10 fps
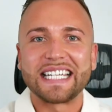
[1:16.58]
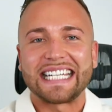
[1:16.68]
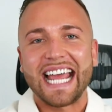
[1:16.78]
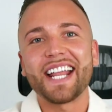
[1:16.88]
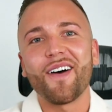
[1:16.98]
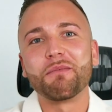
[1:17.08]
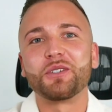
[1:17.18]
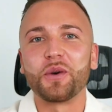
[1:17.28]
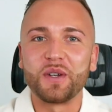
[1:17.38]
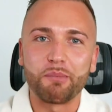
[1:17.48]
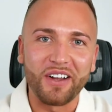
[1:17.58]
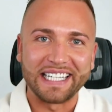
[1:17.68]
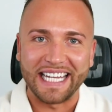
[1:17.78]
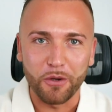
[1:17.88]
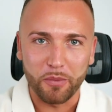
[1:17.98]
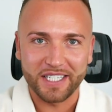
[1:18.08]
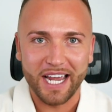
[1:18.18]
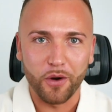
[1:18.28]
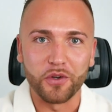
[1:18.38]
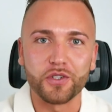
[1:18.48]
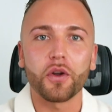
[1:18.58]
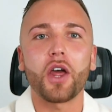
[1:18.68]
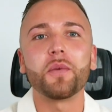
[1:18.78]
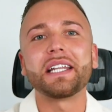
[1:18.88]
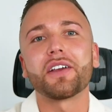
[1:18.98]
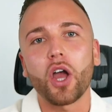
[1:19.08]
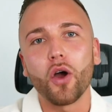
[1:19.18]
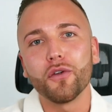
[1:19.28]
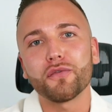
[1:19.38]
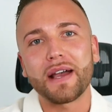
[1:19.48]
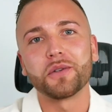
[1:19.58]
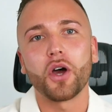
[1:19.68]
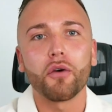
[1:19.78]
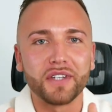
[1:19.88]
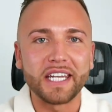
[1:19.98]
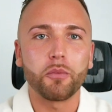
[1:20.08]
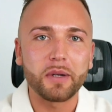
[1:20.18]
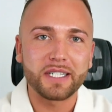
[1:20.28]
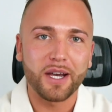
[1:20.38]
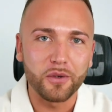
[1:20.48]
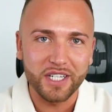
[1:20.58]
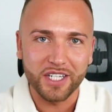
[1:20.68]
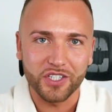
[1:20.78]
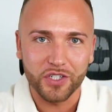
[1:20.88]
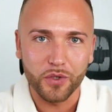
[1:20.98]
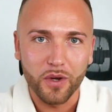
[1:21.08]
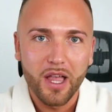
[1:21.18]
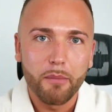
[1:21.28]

today I'm joined by Neil Patel, who's not only the co-founder of Neil Patel Digital,